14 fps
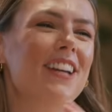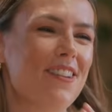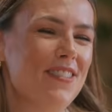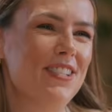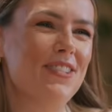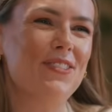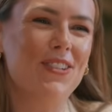
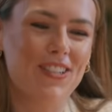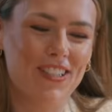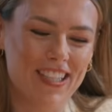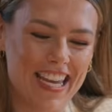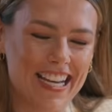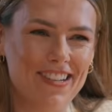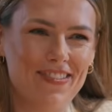coming towards
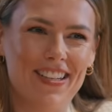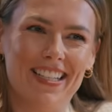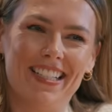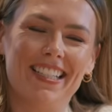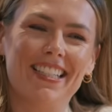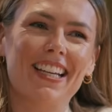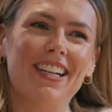the end of this
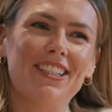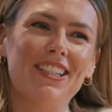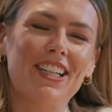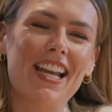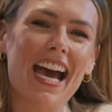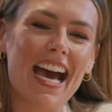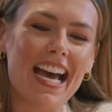
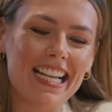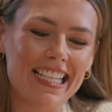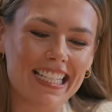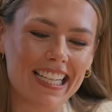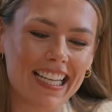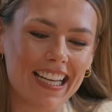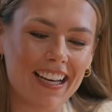discussion,
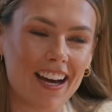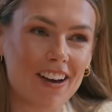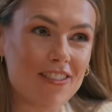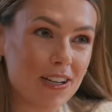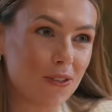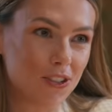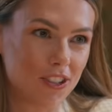and I
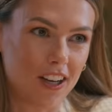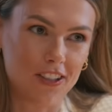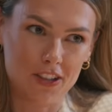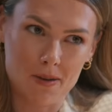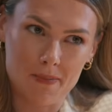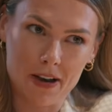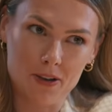really want to
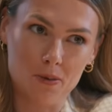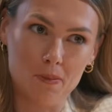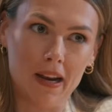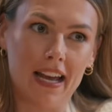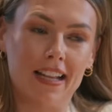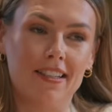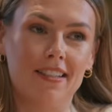ask you about your
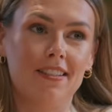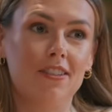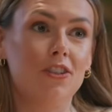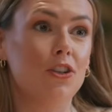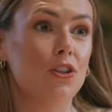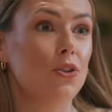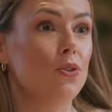plans
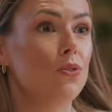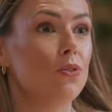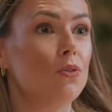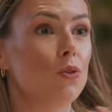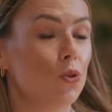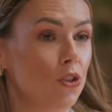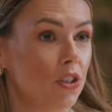to
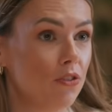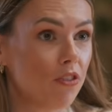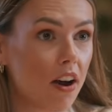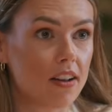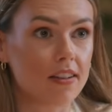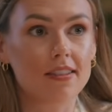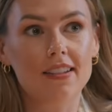launch in
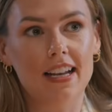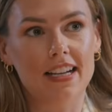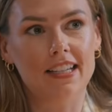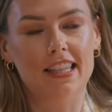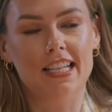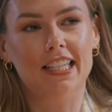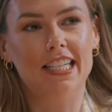France
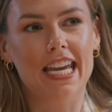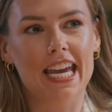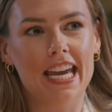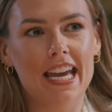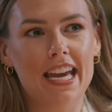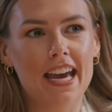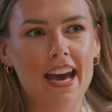later this
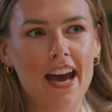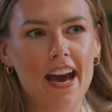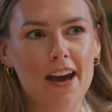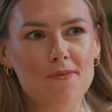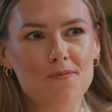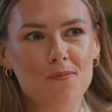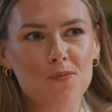year.
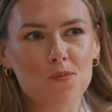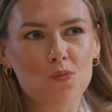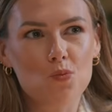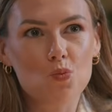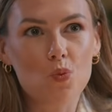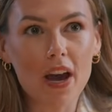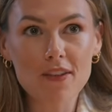
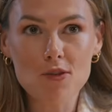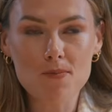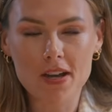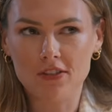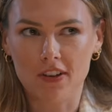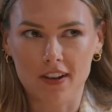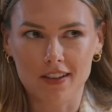Why have you
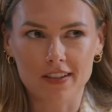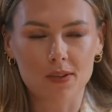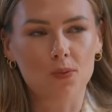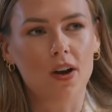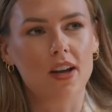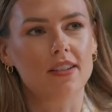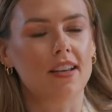picked France,
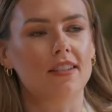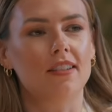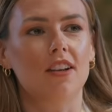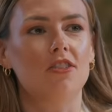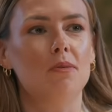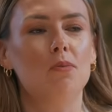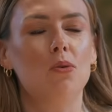and why is that
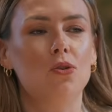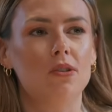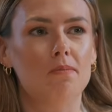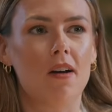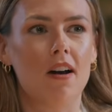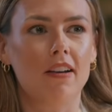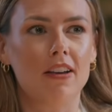such an
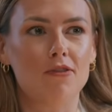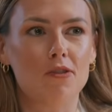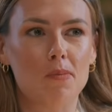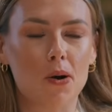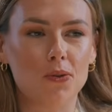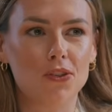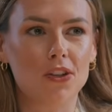important market for
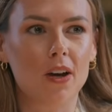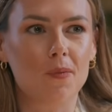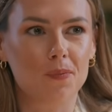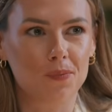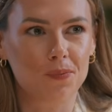Polestar?